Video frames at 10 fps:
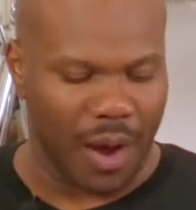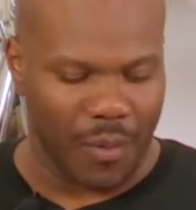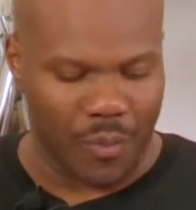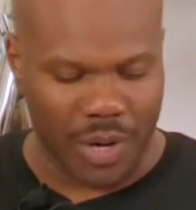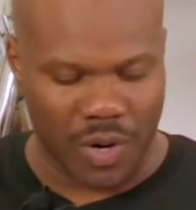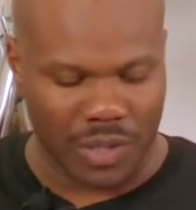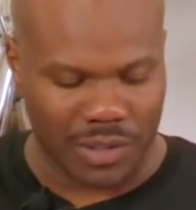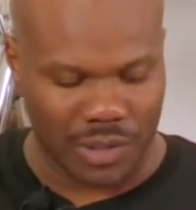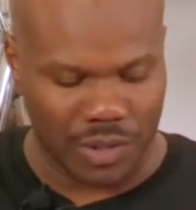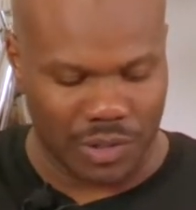we're going
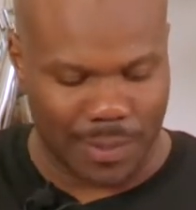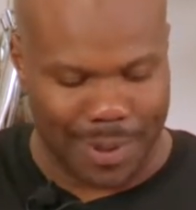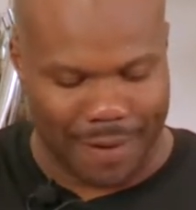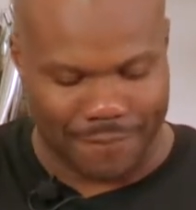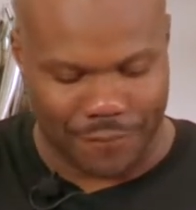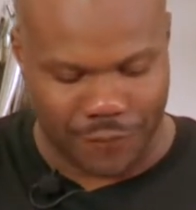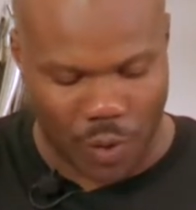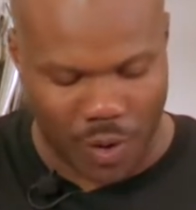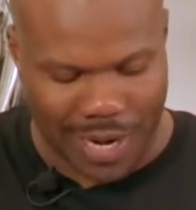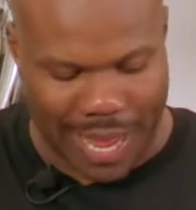to use about
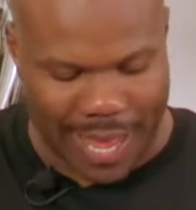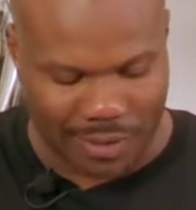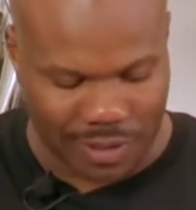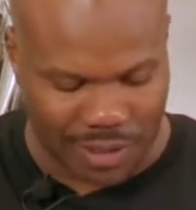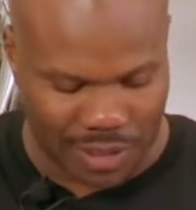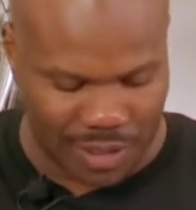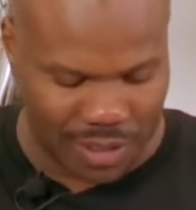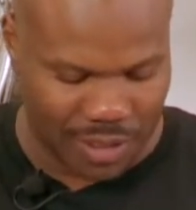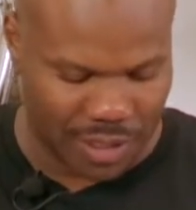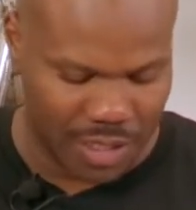4
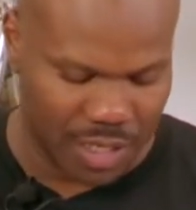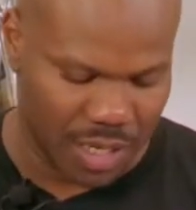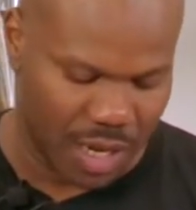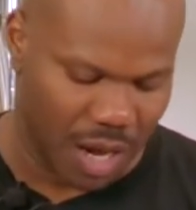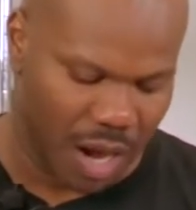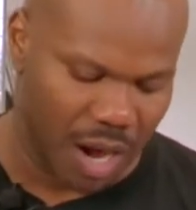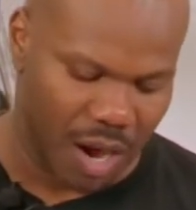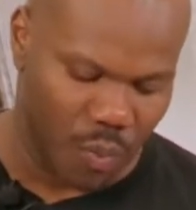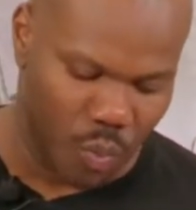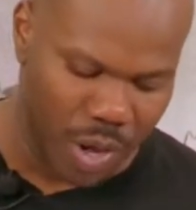ounces
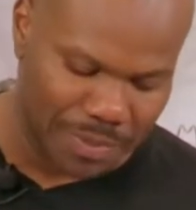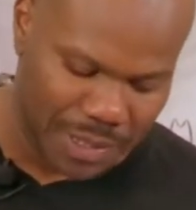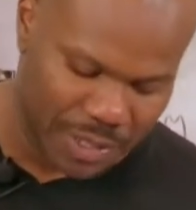of whipped